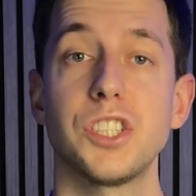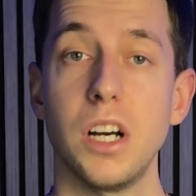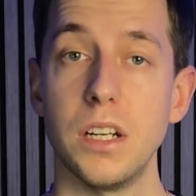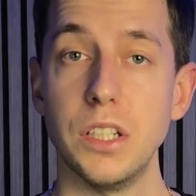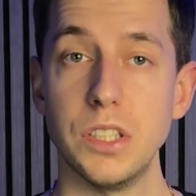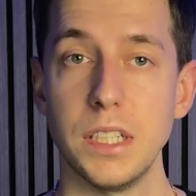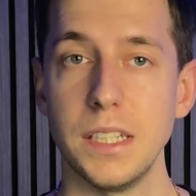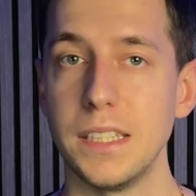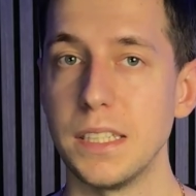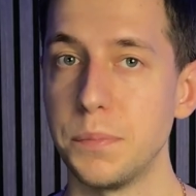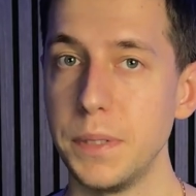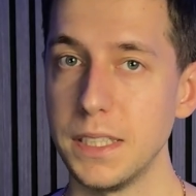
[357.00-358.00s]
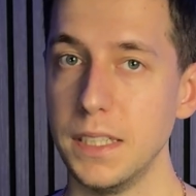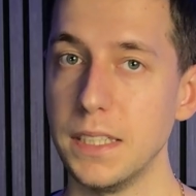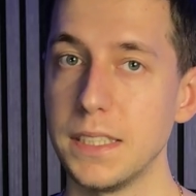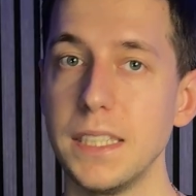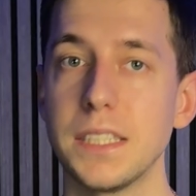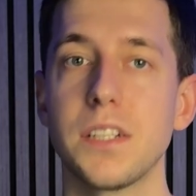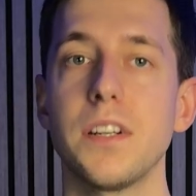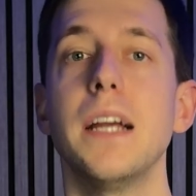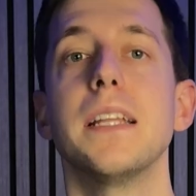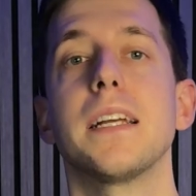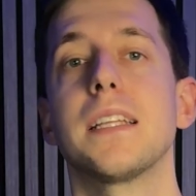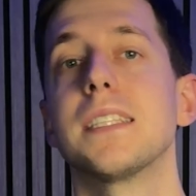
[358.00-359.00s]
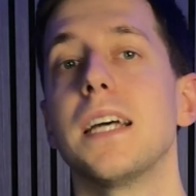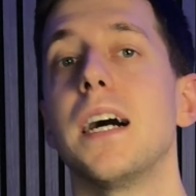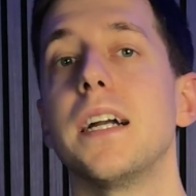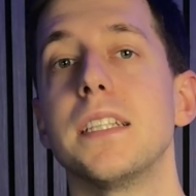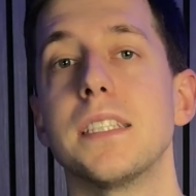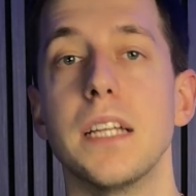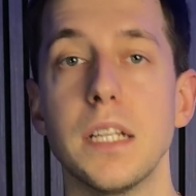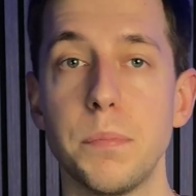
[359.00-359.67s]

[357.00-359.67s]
challenge in this business is creating designs that